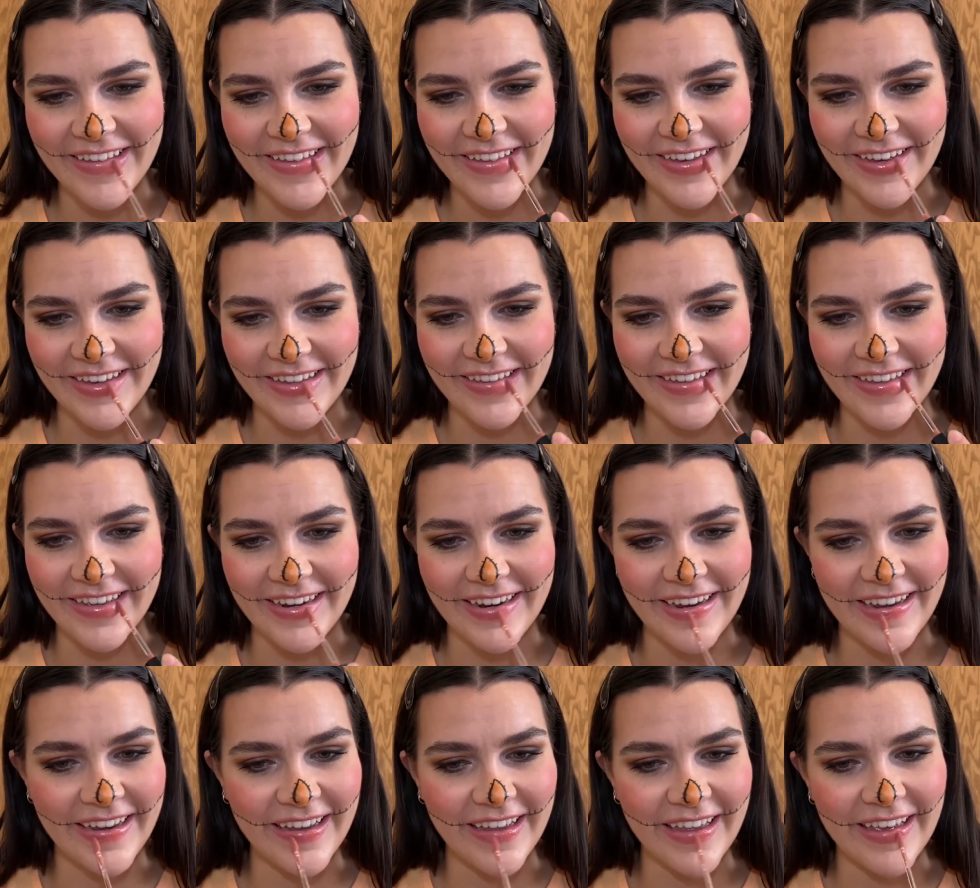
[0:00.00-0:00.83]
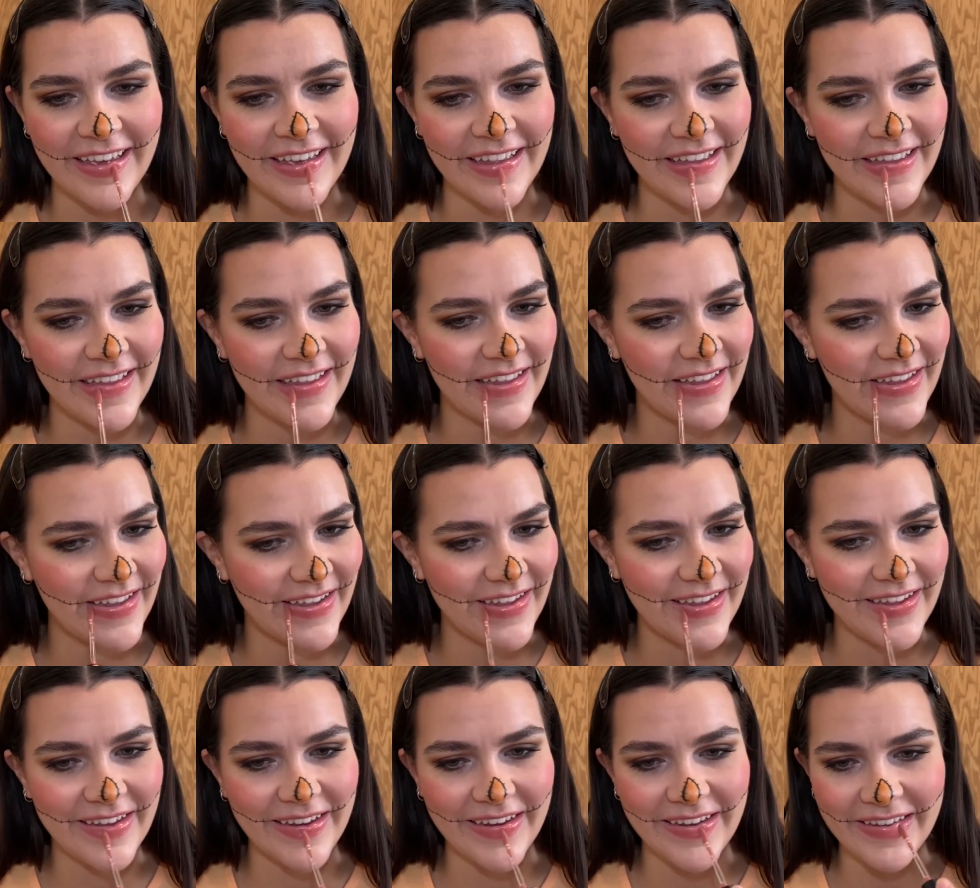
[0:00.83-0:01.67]
Just kidding. It
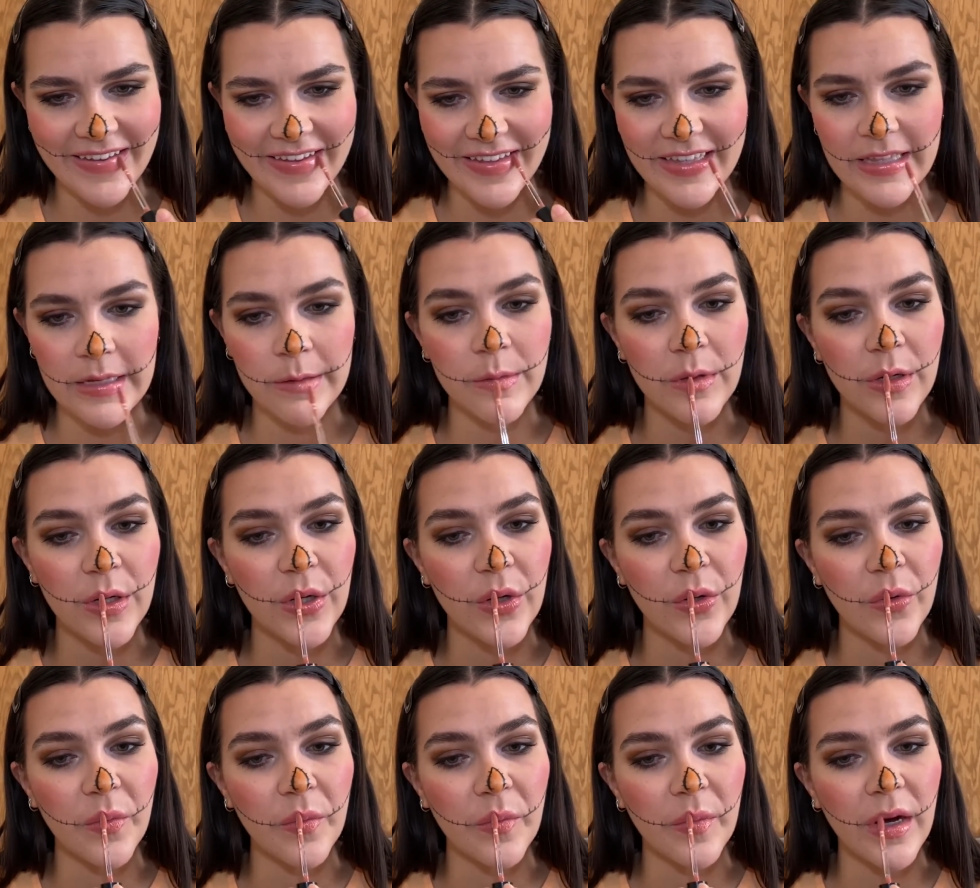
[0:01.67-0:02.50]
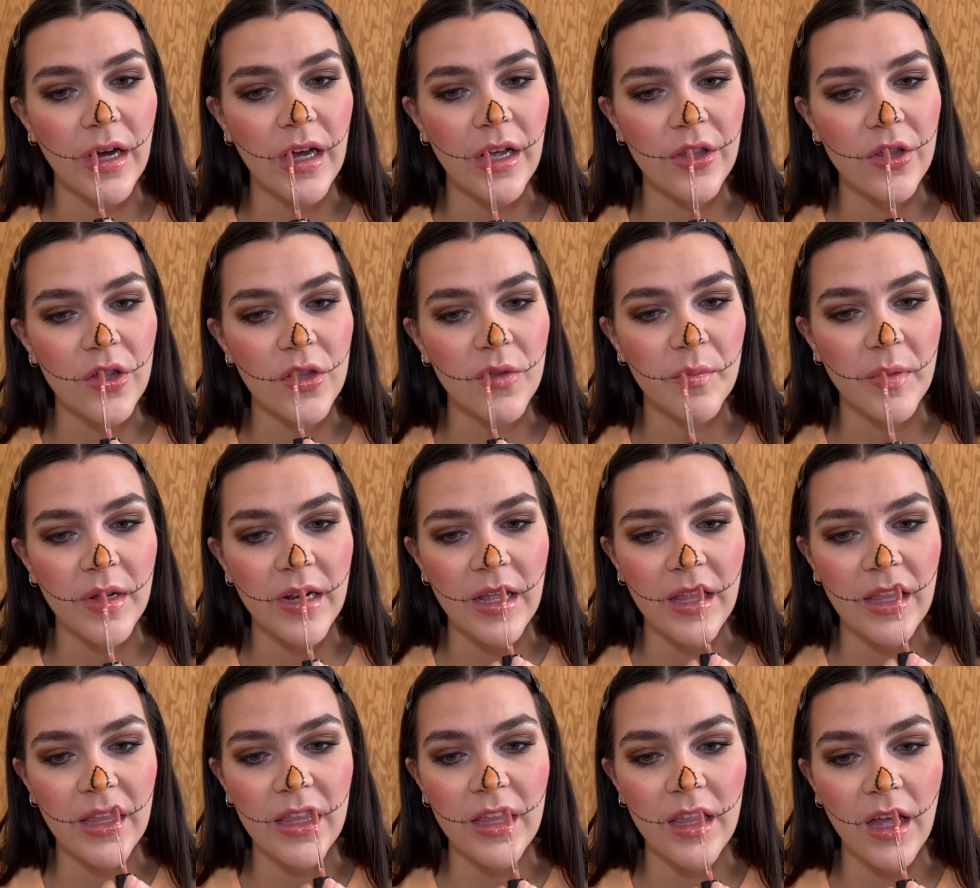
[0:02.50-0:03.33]
doesn't seem to do much, but
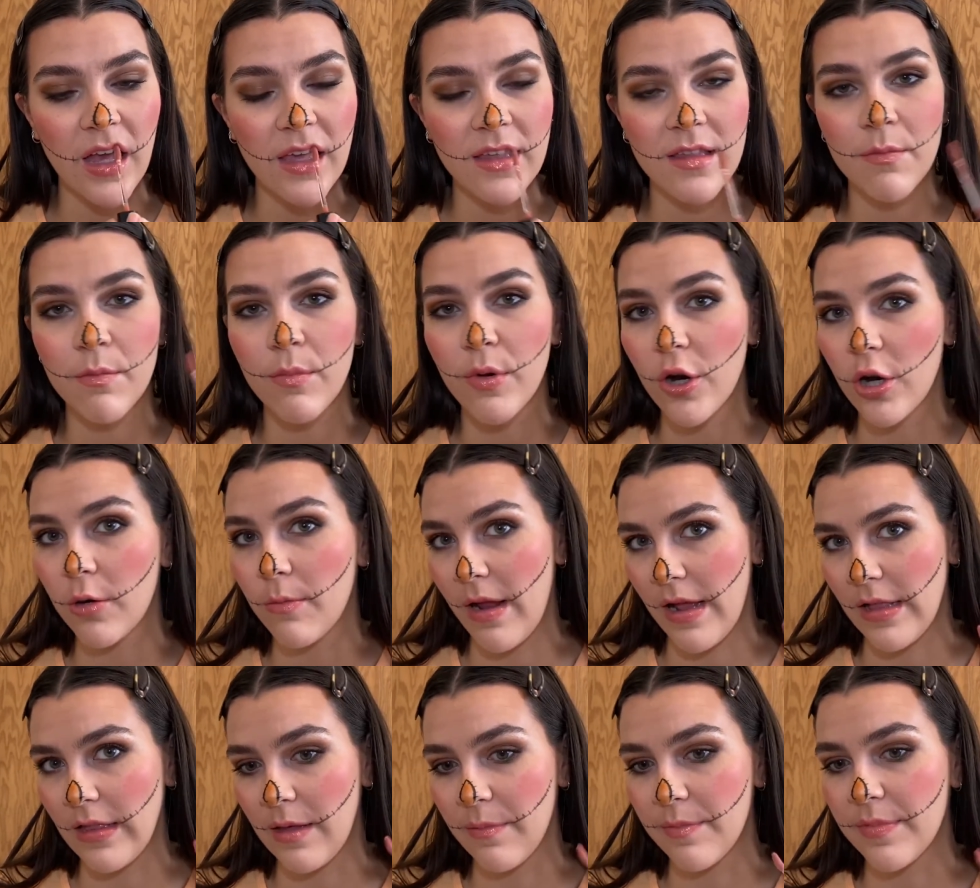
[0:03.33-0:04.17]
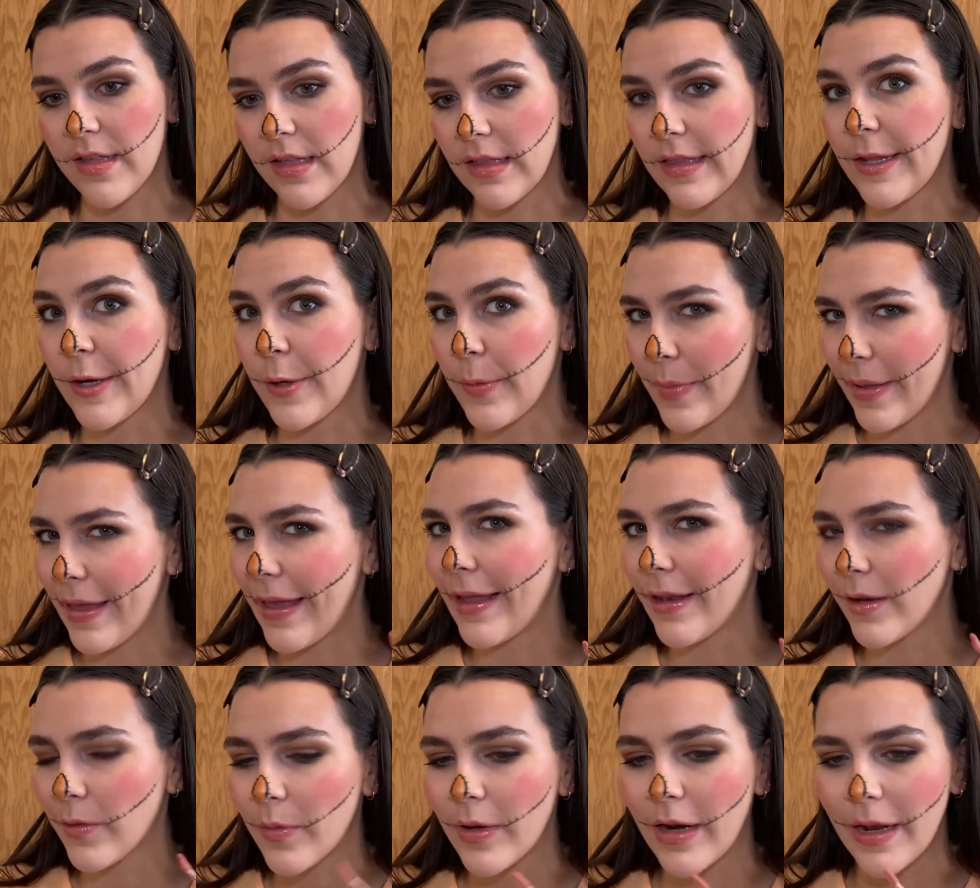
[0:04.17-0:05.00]
it does burn my lips a little
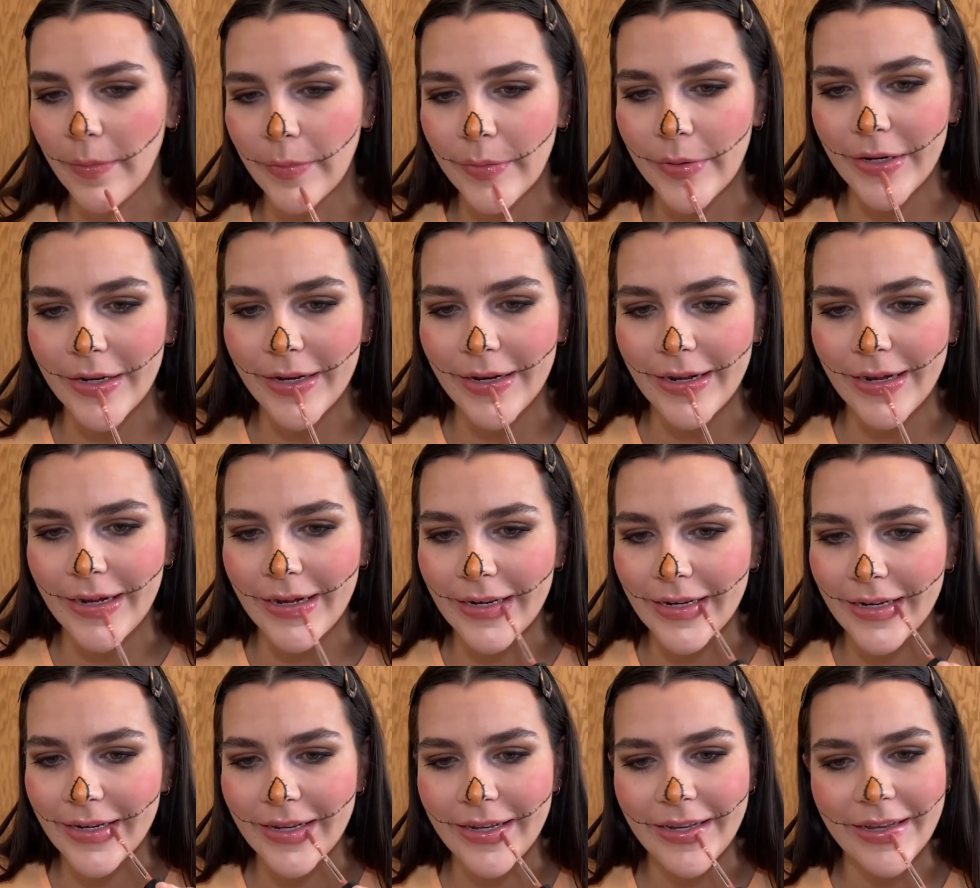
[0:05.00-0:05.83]
bit when I put it on.